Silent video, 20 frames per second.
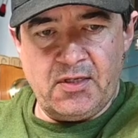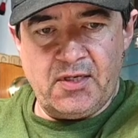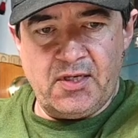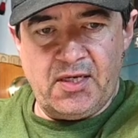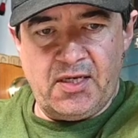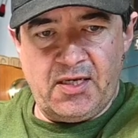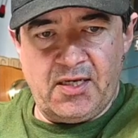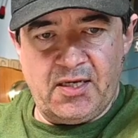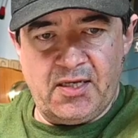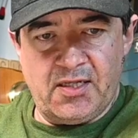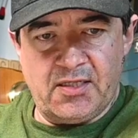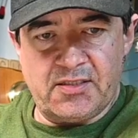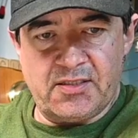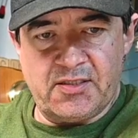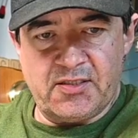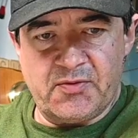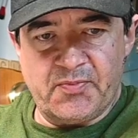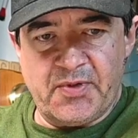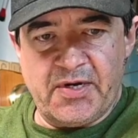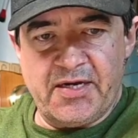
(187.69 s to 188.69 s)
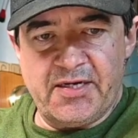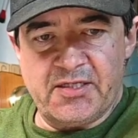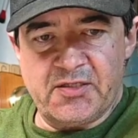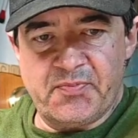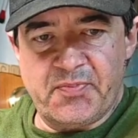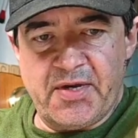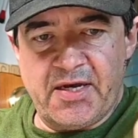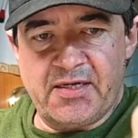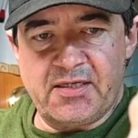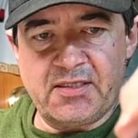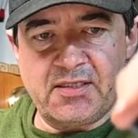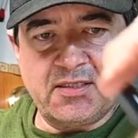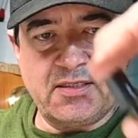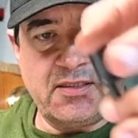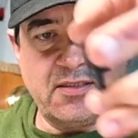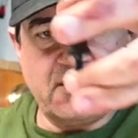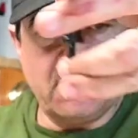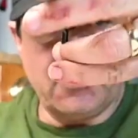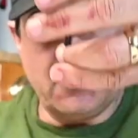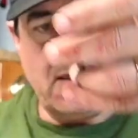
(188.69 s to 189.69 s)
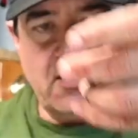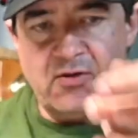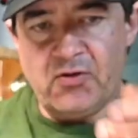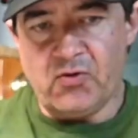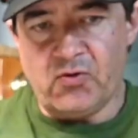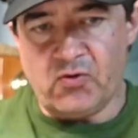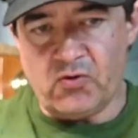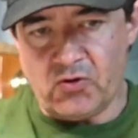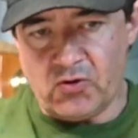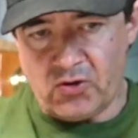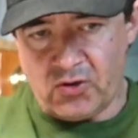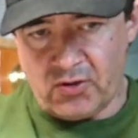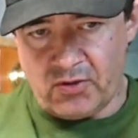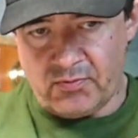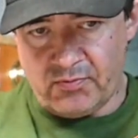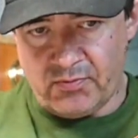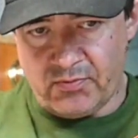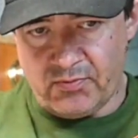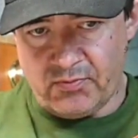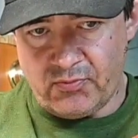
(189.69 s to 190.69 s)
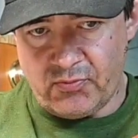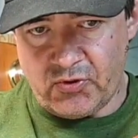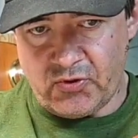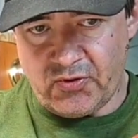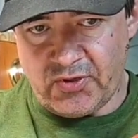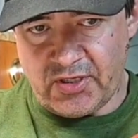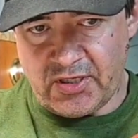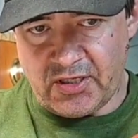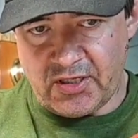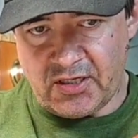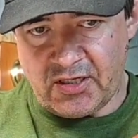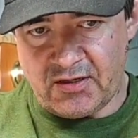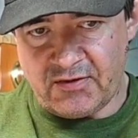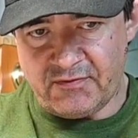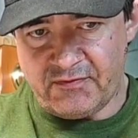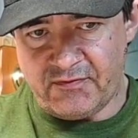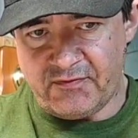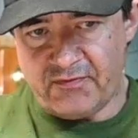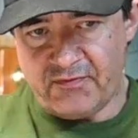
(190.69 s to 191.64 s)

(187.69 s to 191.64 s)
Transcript: And since mine is bent or broken off,